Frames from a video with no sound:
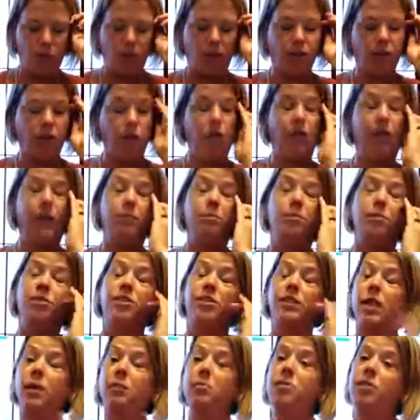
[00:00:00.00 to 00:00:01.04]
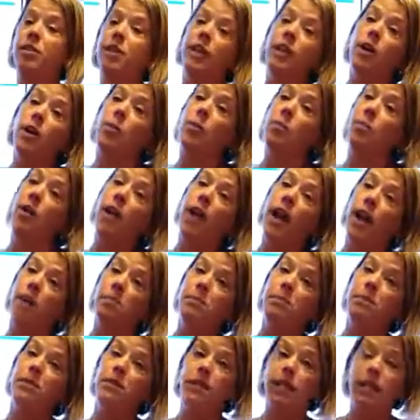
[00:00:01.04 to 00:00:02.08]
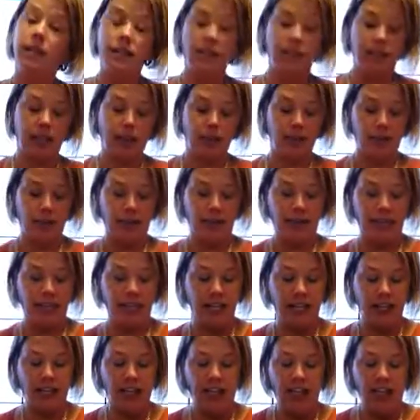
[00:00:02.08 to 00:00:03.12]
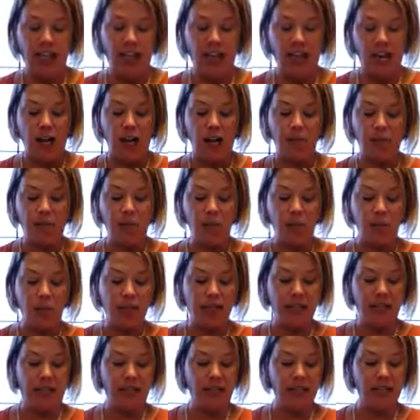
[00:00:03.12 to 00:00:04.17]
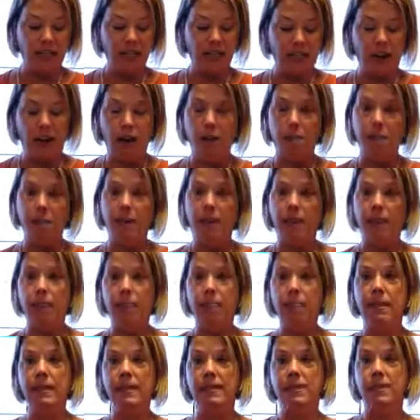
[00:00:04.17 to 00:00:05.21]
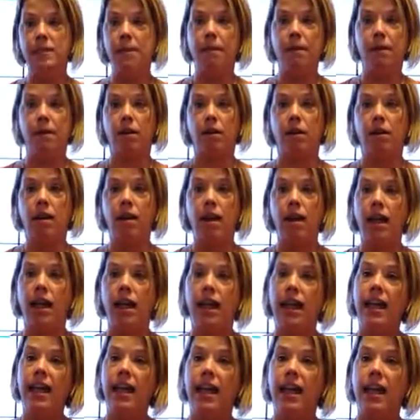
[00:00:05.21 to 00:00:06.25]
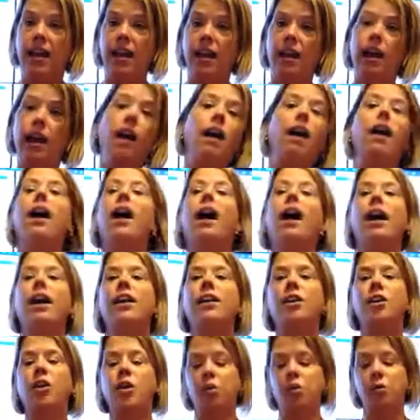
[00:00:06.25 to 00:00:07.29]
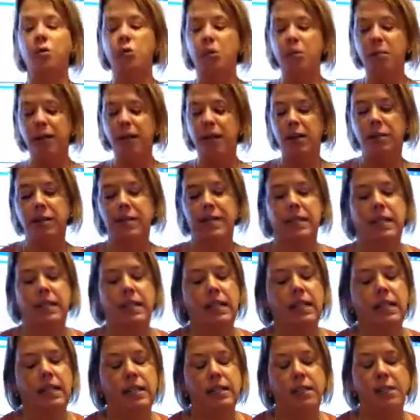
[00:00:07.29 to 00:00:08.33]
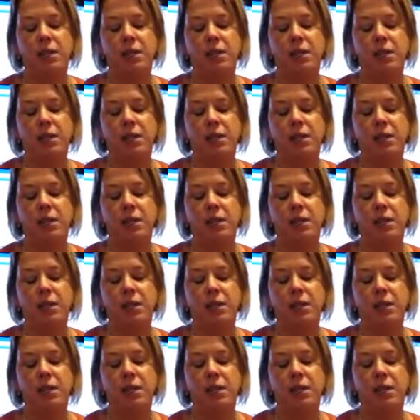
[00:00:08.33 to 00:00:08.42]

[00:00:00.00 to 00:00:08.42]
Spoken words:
you can perceptually or perhaps conceptually subitize this number. And you know, normally we see this